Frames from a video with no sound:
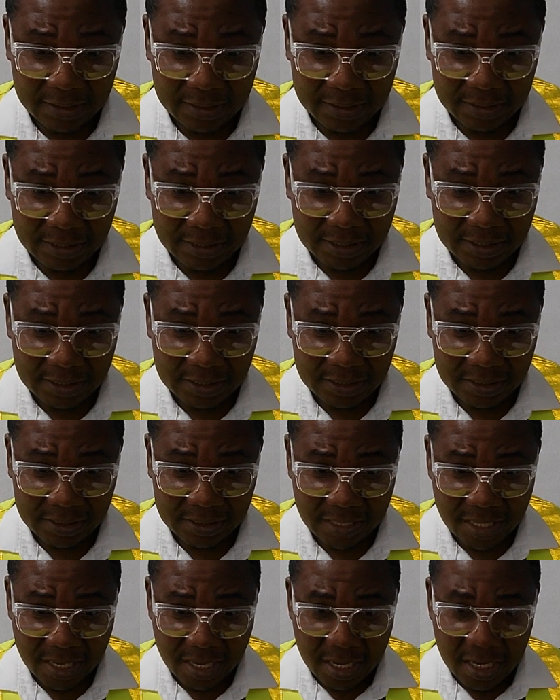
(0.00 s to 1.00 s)
this
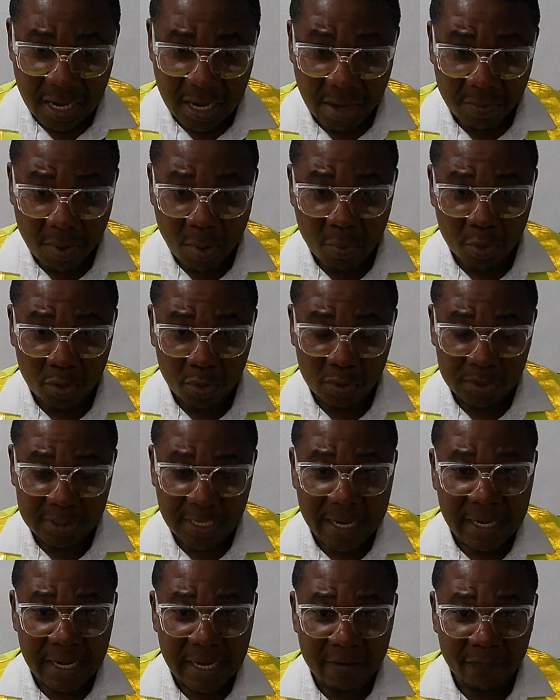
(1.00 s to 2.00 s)
carbon
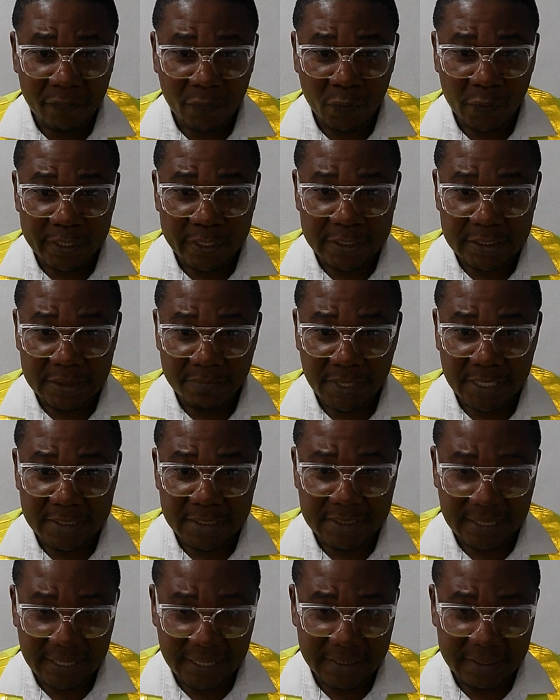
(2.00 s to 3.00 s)
monoxide level is
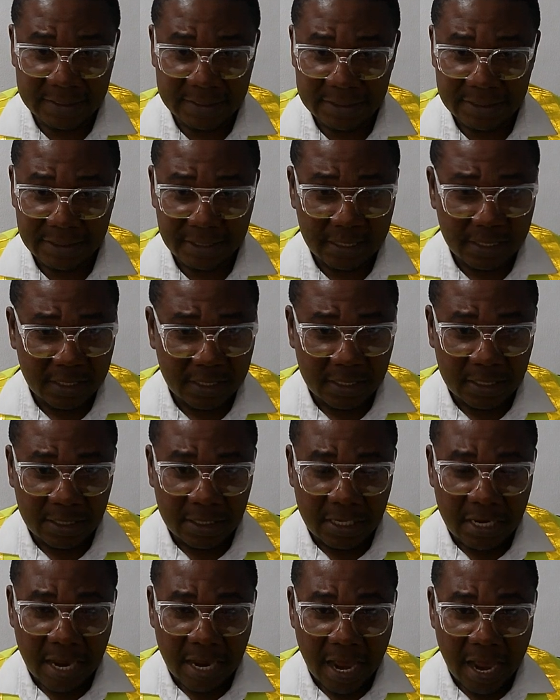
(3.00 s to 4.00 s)
maintained,
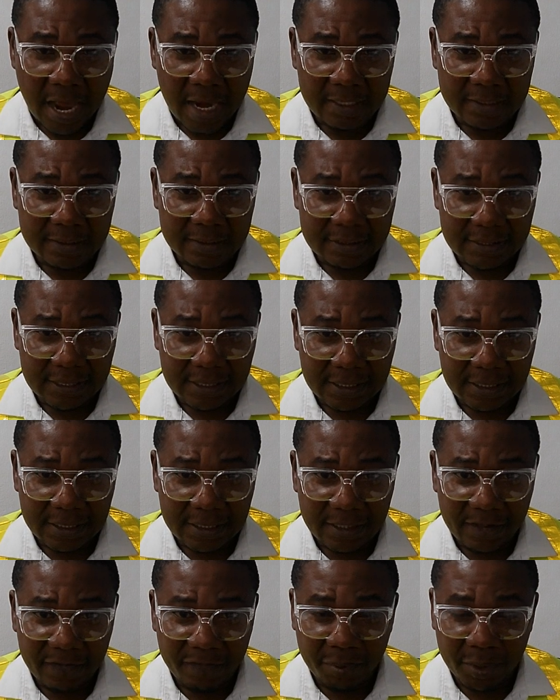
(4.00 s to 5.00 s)
and
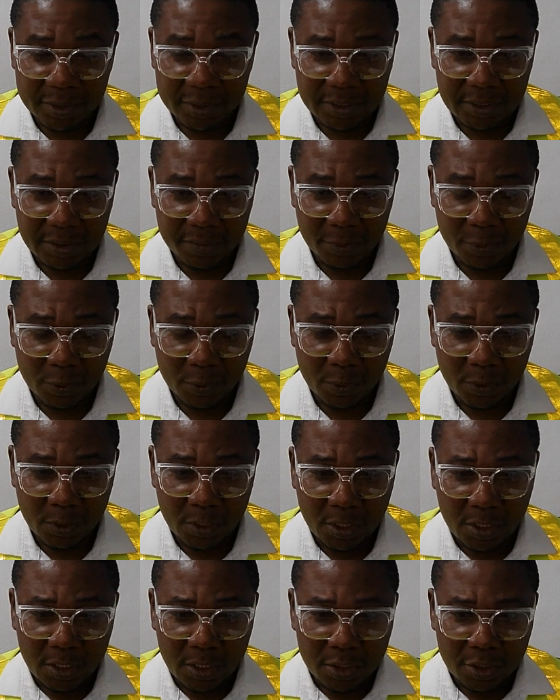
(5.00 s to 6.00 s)
if possible,
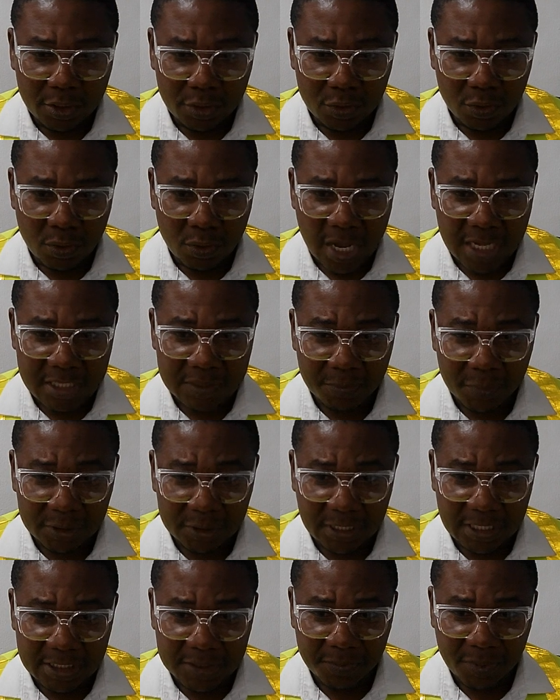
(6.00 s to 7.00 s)
as much
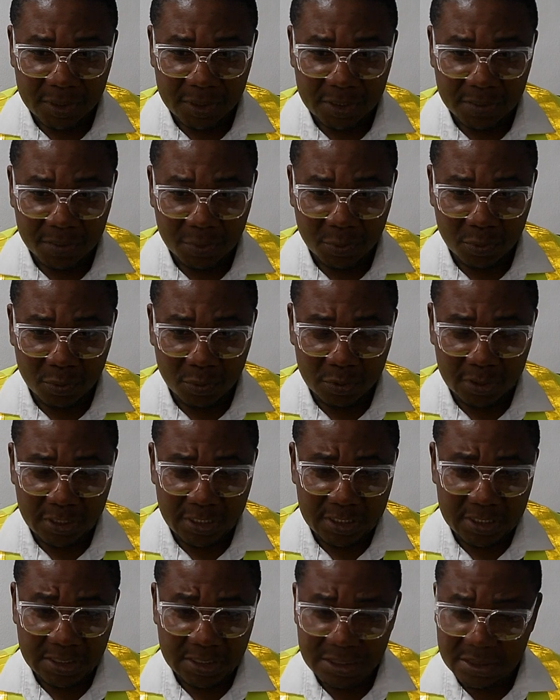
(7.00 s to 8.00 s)
as possible,
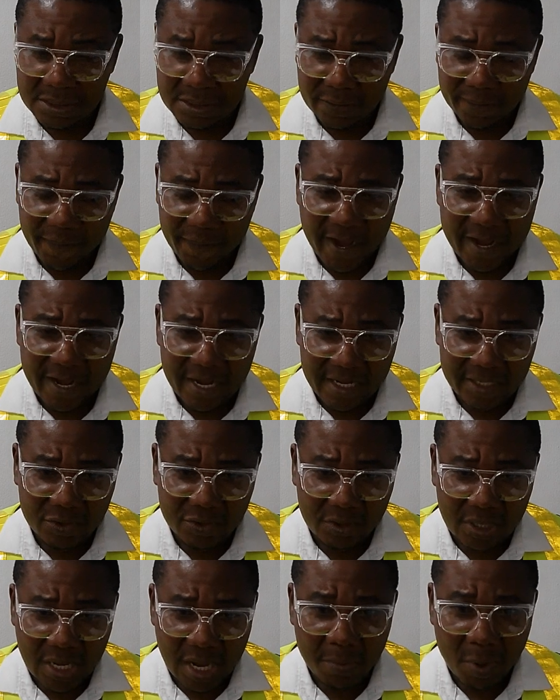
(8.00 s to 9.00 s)
this very little
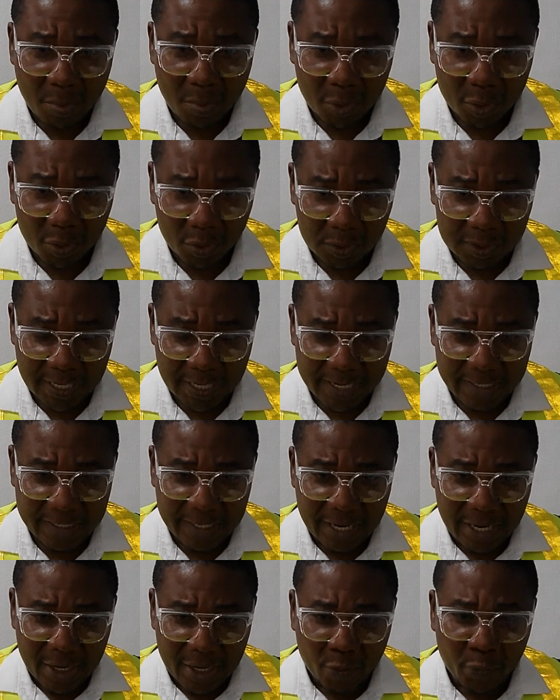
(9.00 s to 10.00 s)
carbon monoxide,
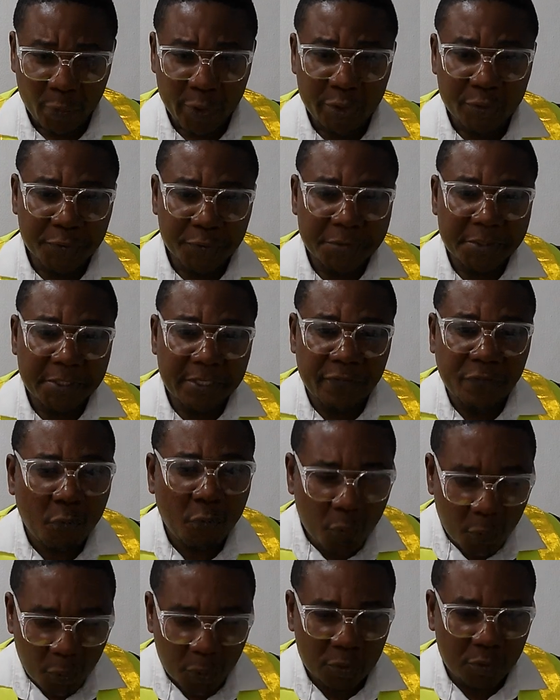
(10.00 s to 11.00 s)
we don't even
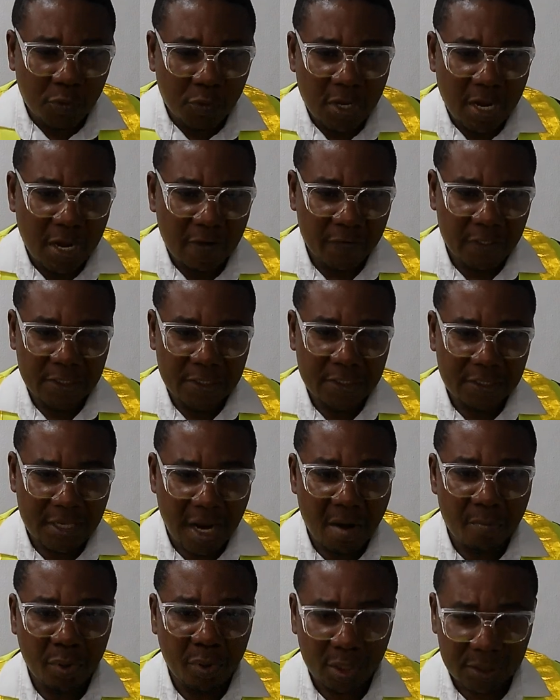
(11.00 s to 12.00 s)
want to have it in
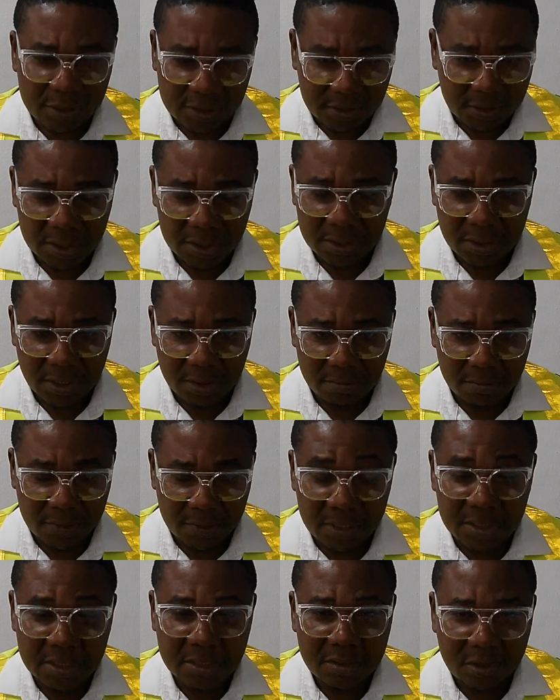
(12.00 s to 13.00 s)
our blood system.
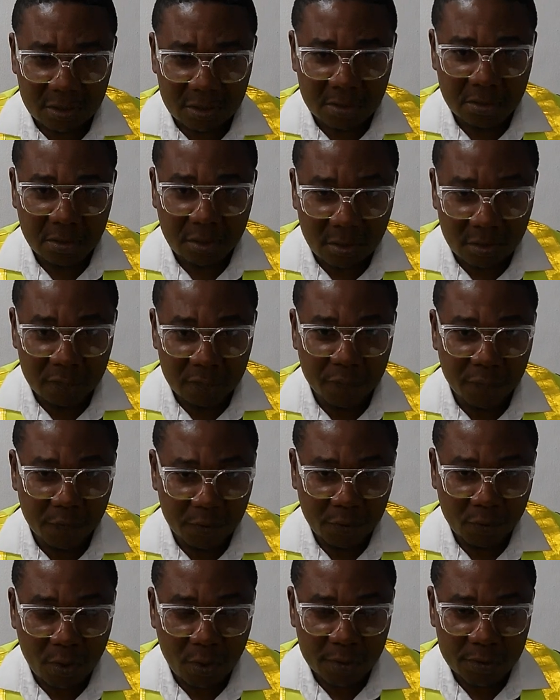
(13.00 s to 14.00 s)
It's not good
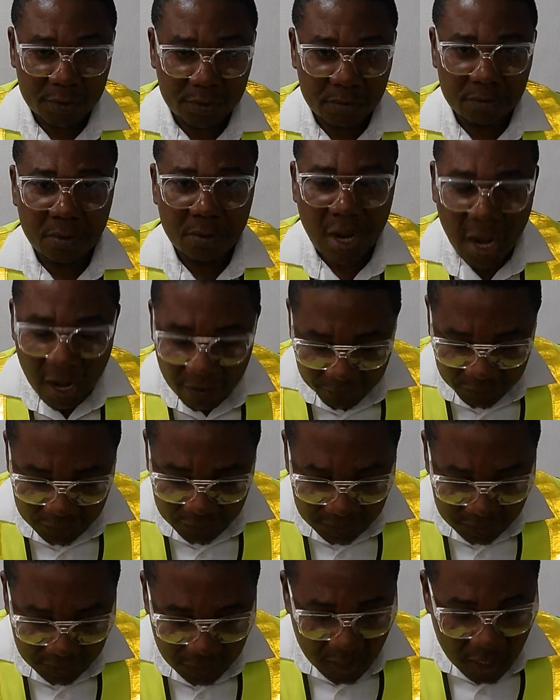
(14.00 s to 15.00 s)
for us to have
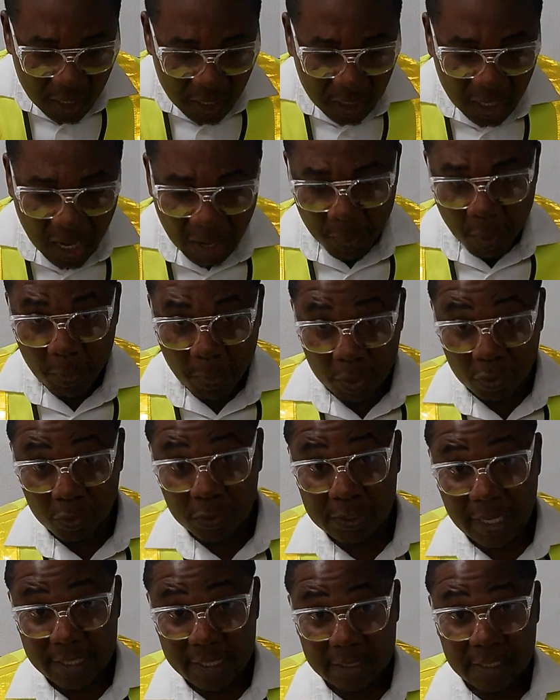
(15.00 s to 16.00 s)
this carbon
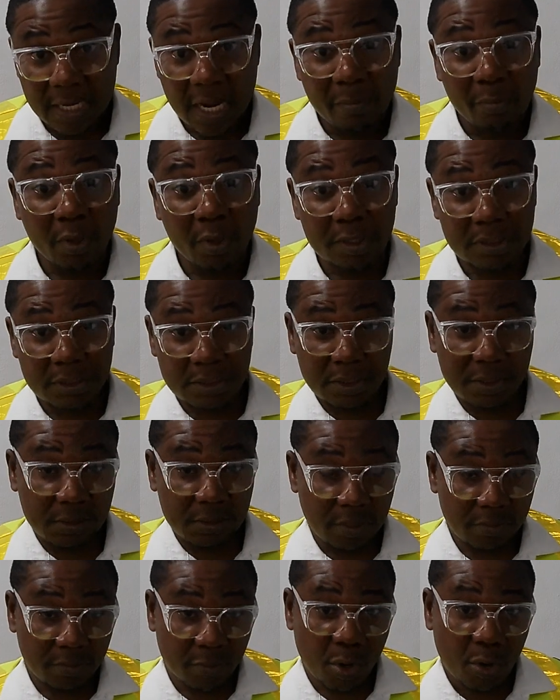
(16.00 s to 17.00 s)
monoxide in our blood
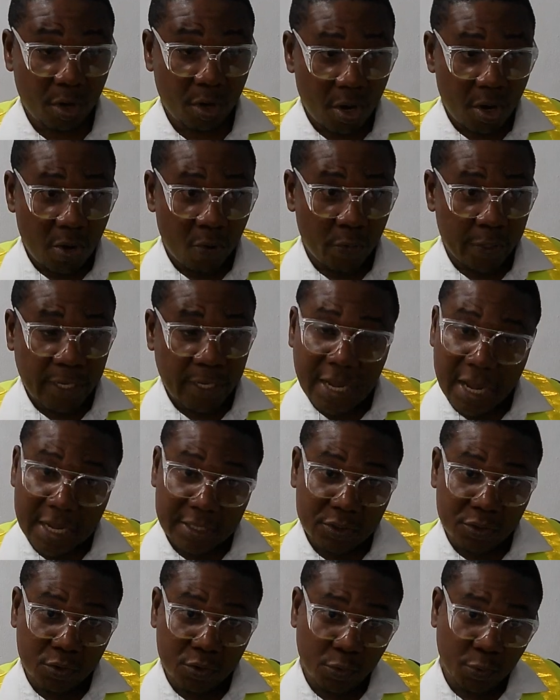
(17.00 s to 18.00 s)
system, but we
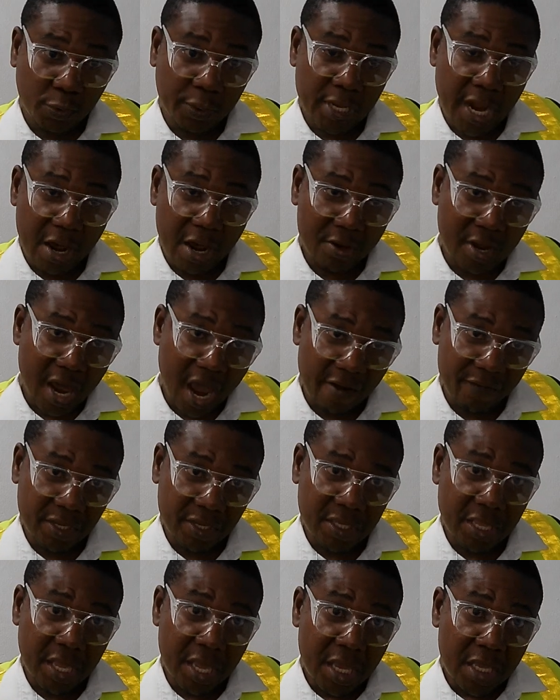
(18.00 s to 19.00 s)
can't do without
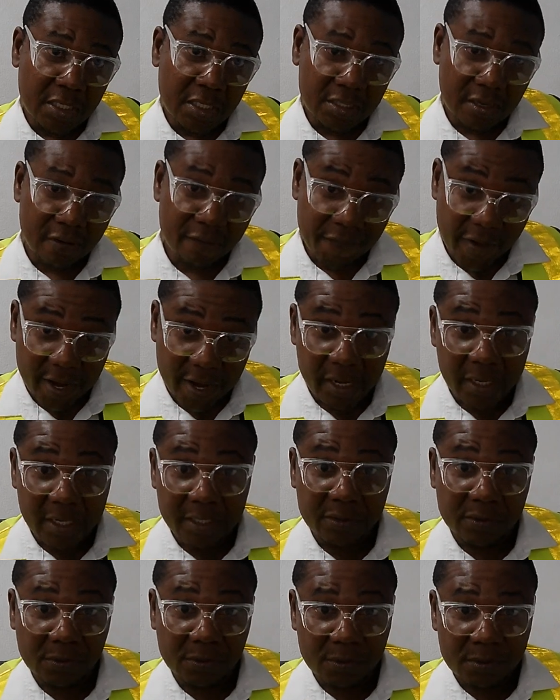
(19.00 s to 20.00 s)
having some very
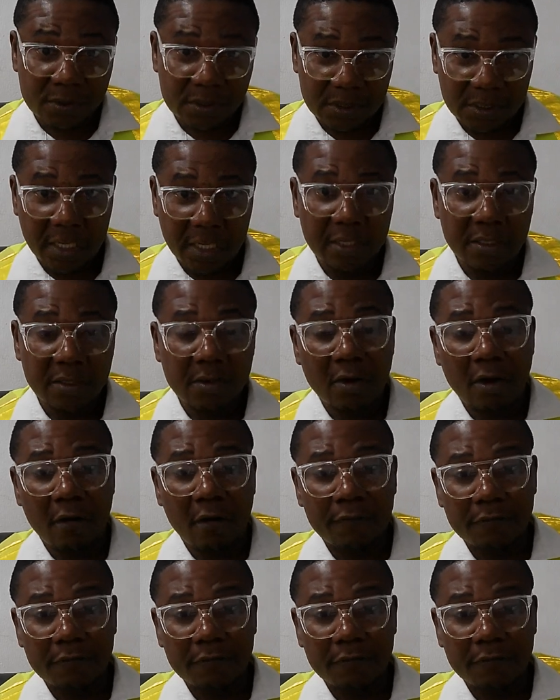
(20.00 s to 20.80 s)
little stain of